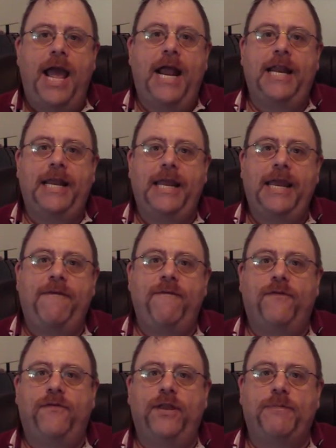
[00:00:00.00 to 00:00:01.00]
and he
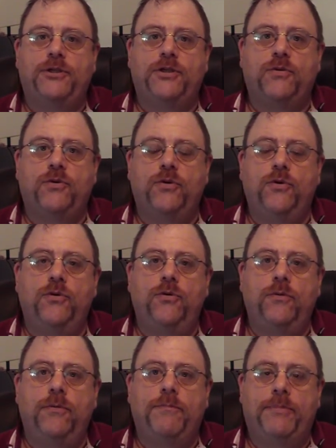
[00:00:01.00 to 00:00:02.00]
even flips
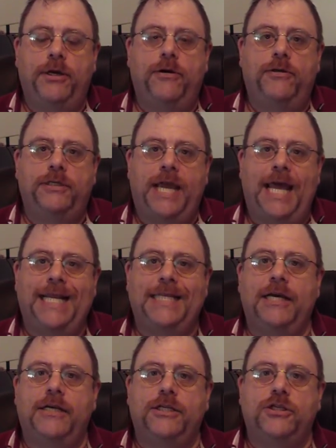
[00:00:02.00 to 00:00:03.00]
through bills and it
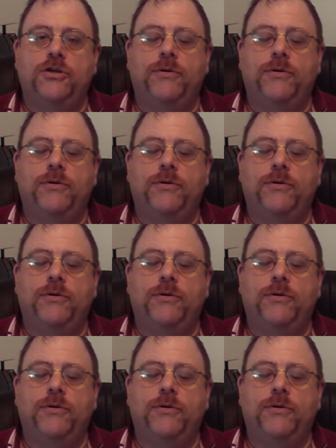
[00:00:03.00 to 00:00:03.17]
does it.